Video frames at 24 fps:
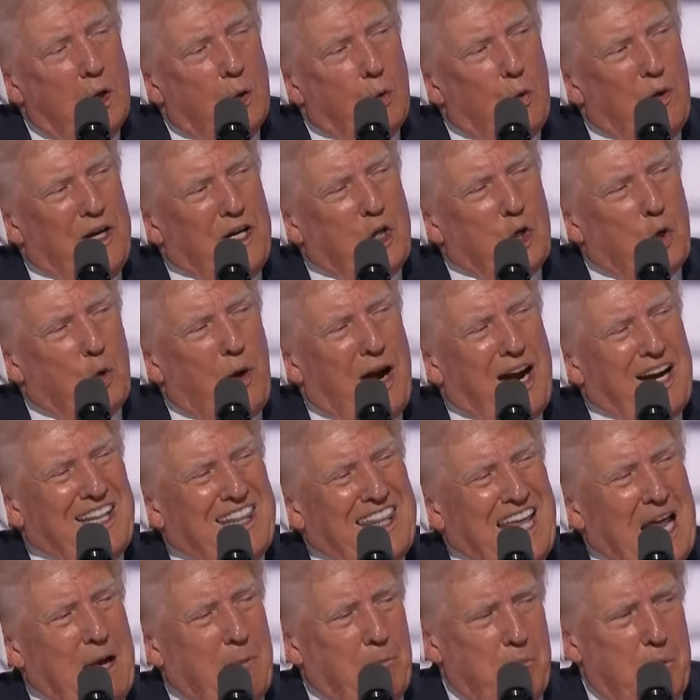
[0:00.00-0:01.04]
redirect
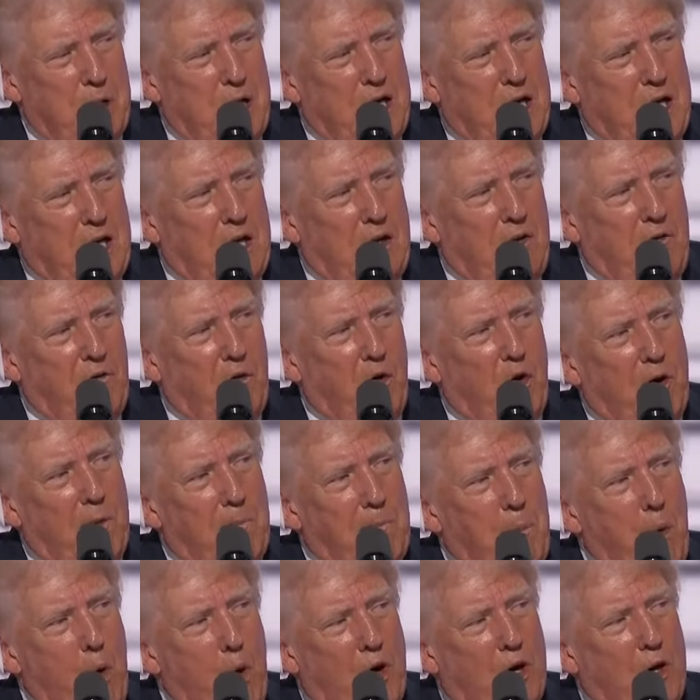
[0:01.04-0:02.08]
that money for
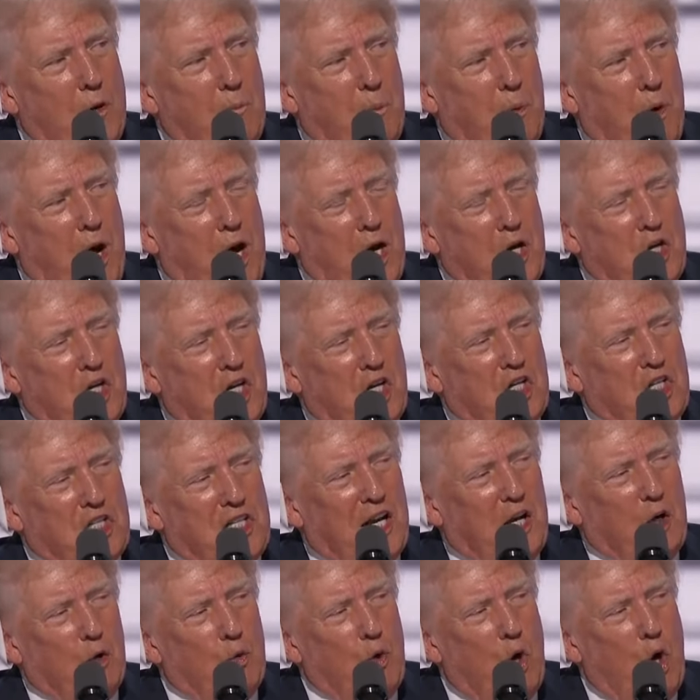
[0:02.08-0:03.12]
important projects
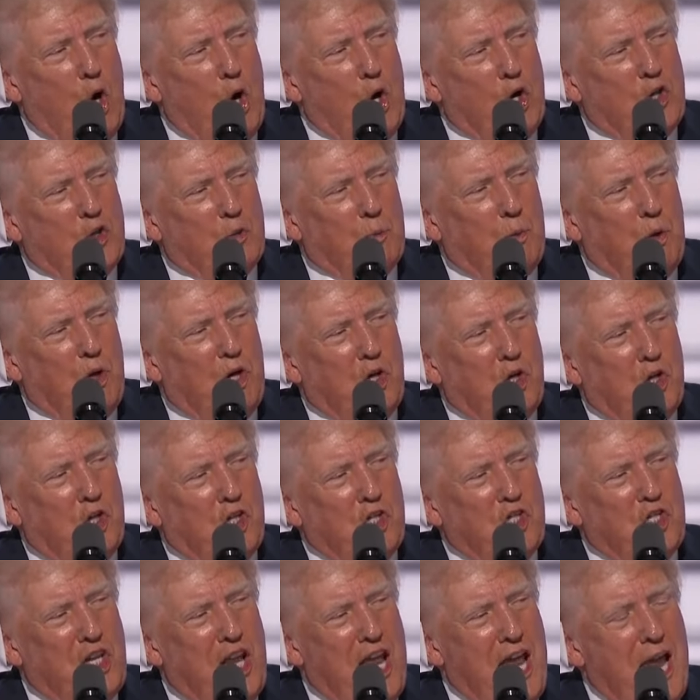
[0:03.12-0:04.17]
like roads,
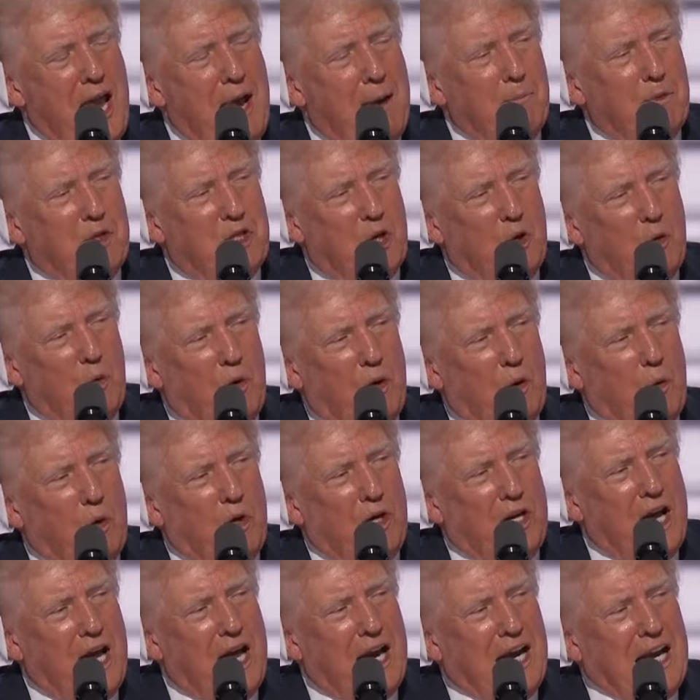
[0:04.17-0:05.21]
bridges, dams, and we will
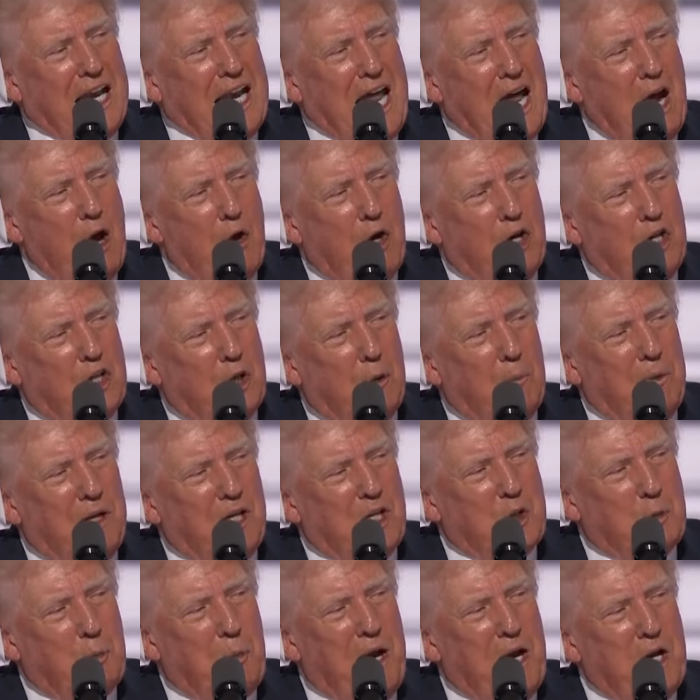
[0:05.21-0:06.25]
not allow it to be
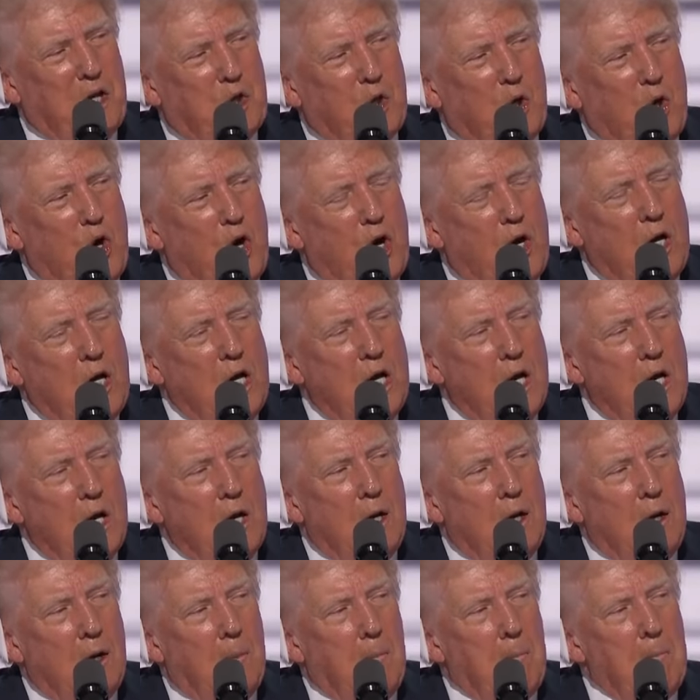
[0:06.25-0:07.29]
spent on
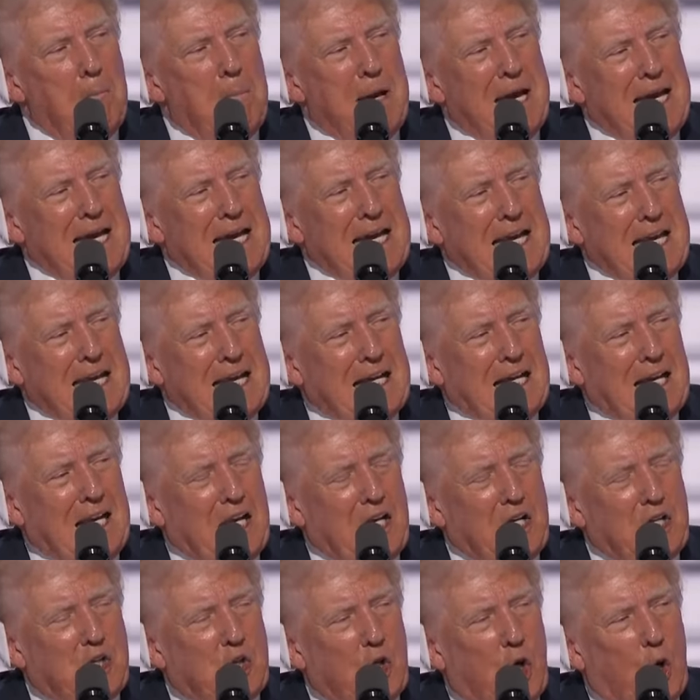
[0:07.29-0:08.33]

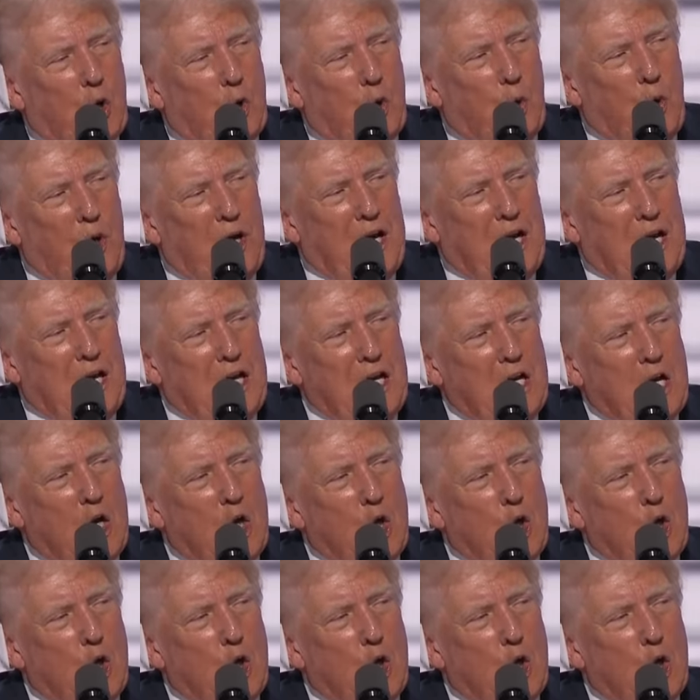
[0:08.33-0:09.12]
meaningless green